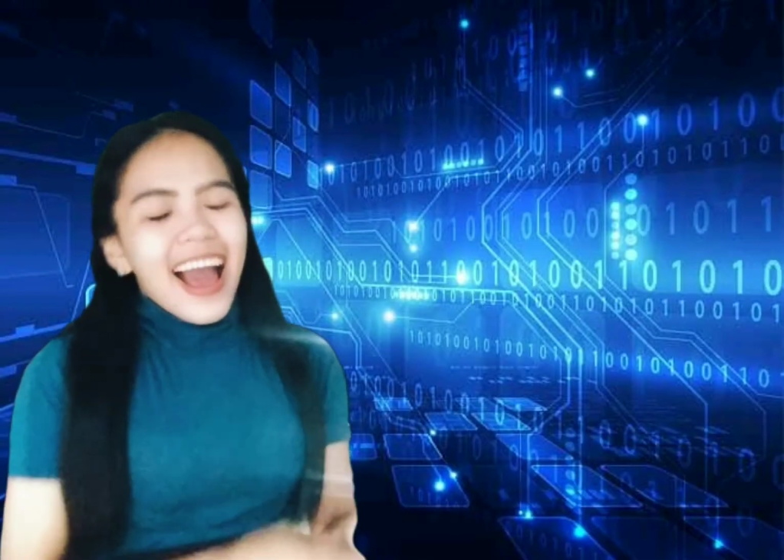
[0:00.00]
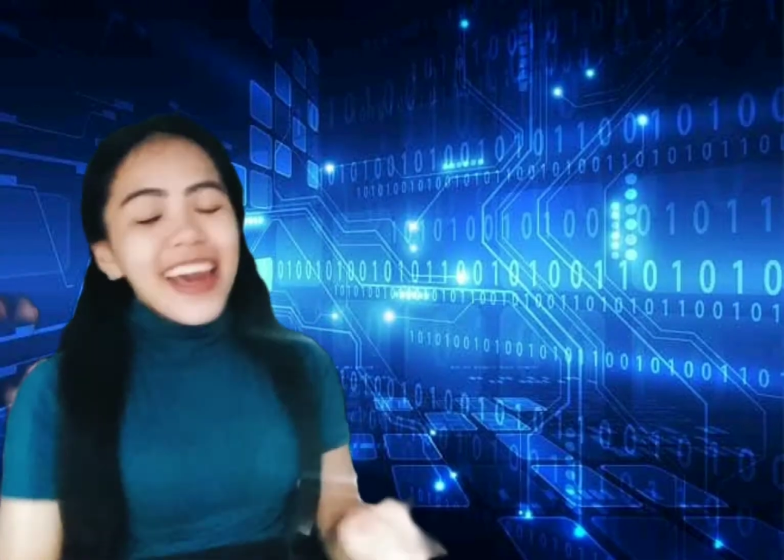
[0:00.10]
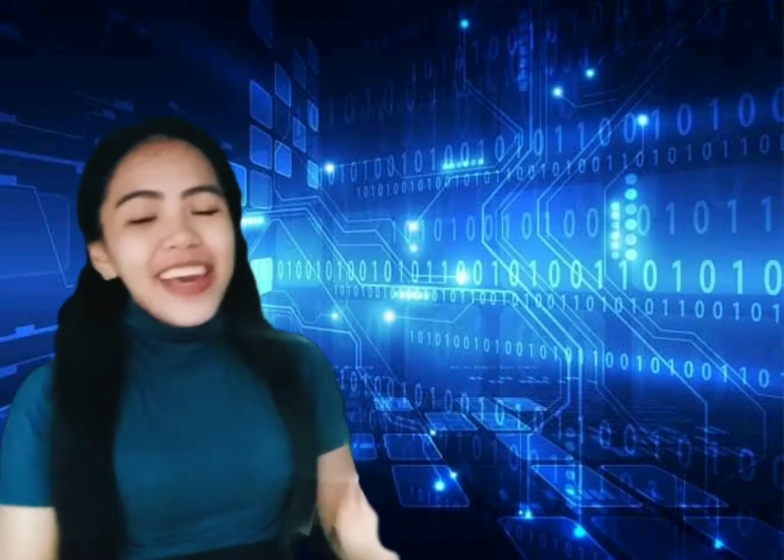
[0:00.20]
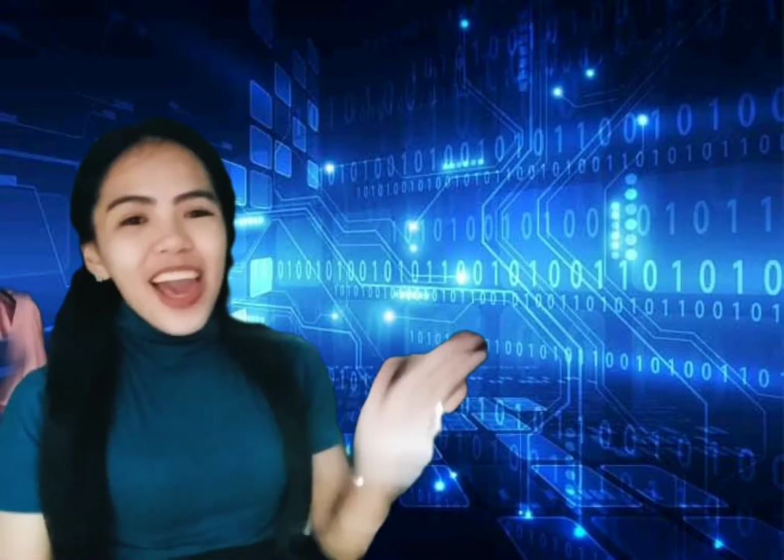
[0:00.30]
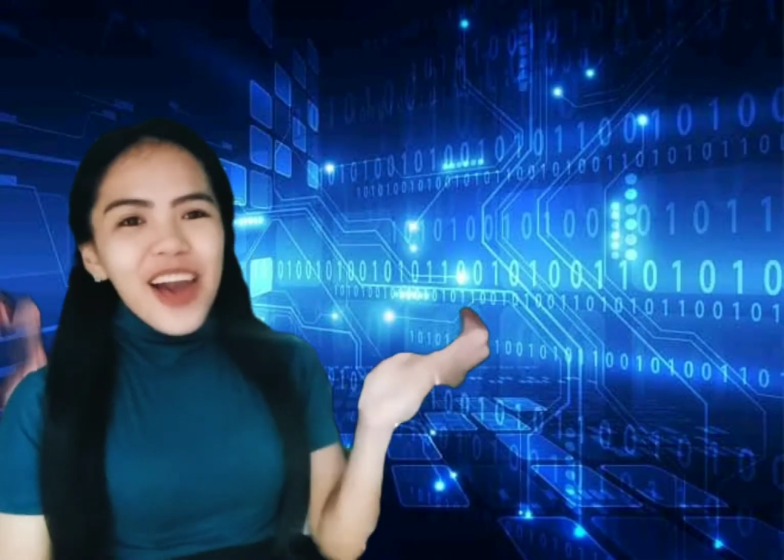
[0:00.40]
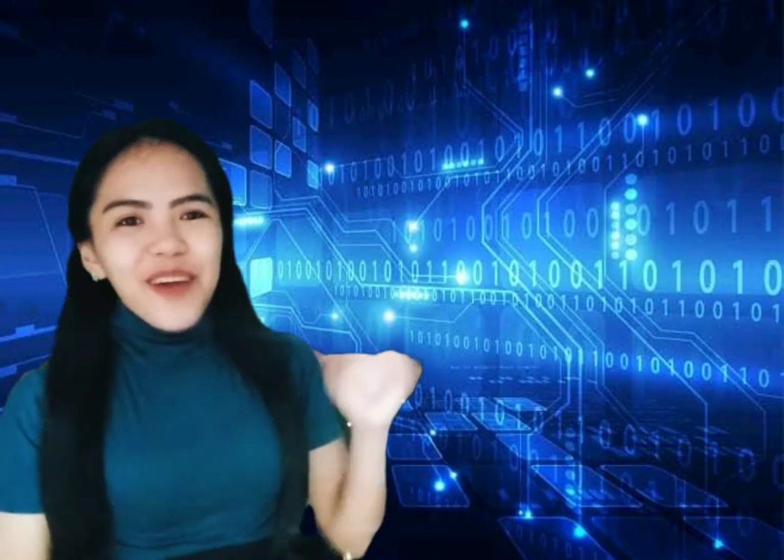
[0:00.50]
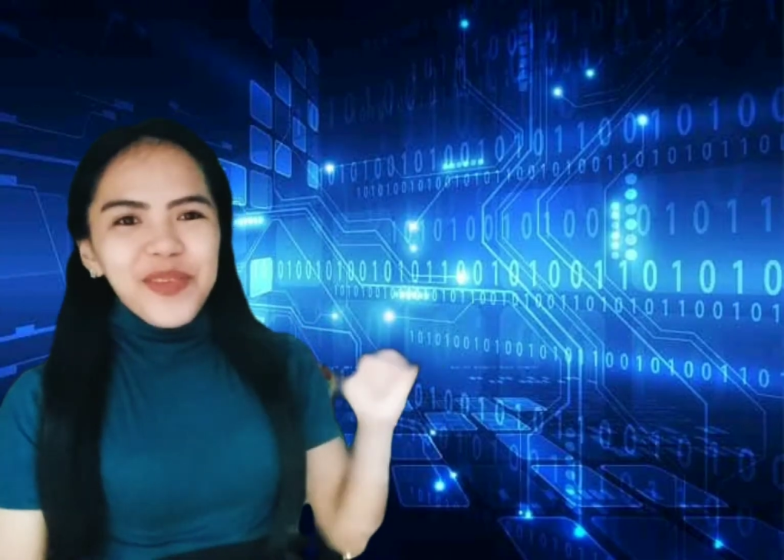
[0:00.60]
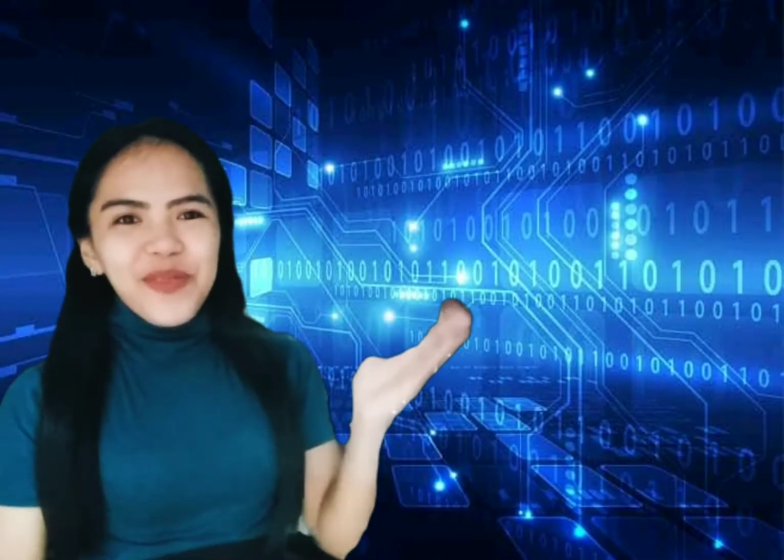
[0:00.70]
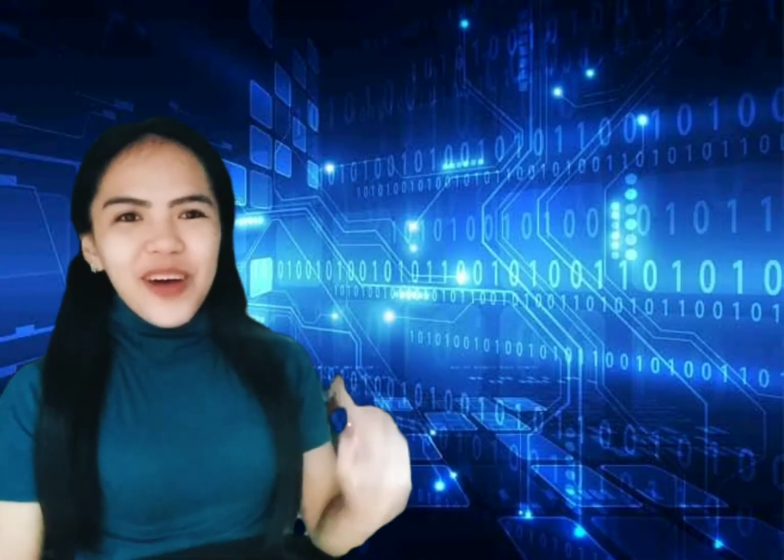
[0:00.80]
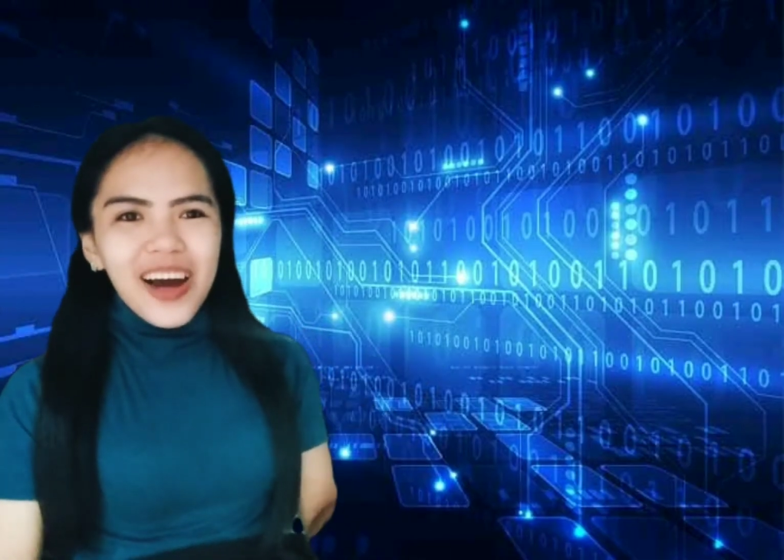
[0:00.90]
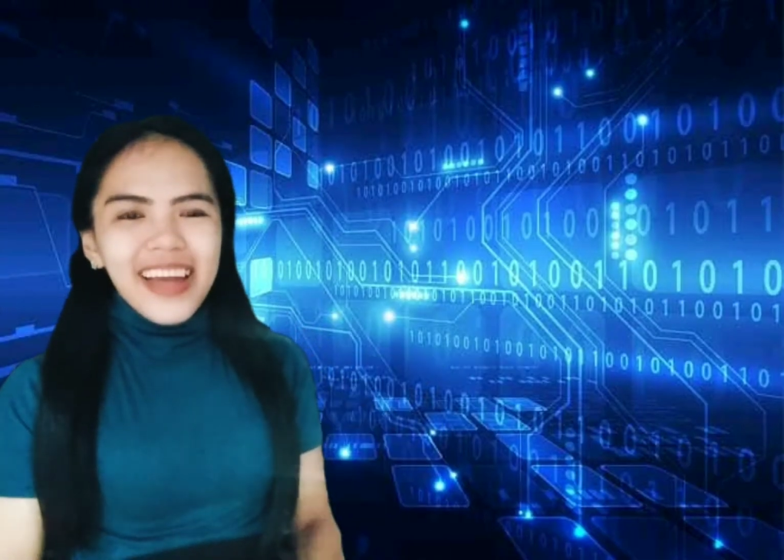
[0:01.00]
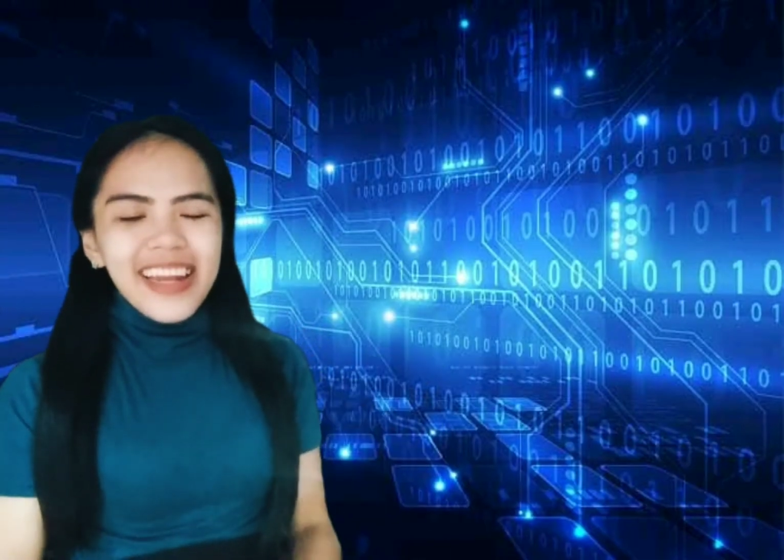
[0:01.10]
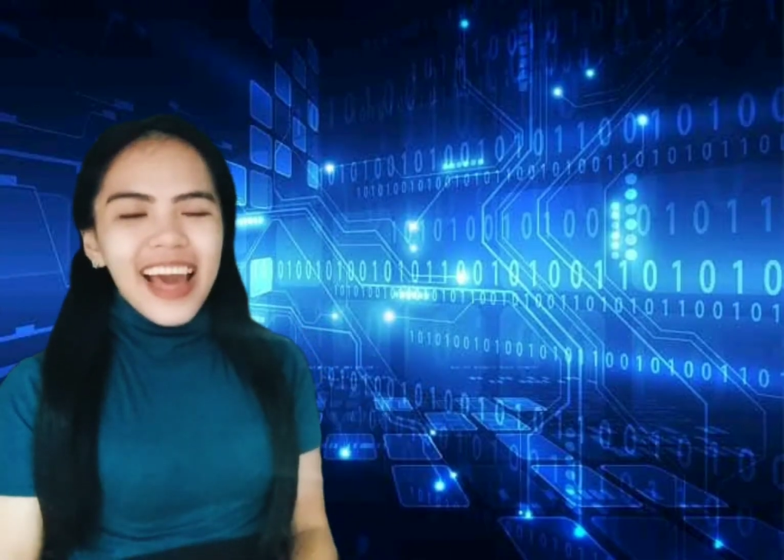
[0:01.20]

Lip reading: Hi everyone,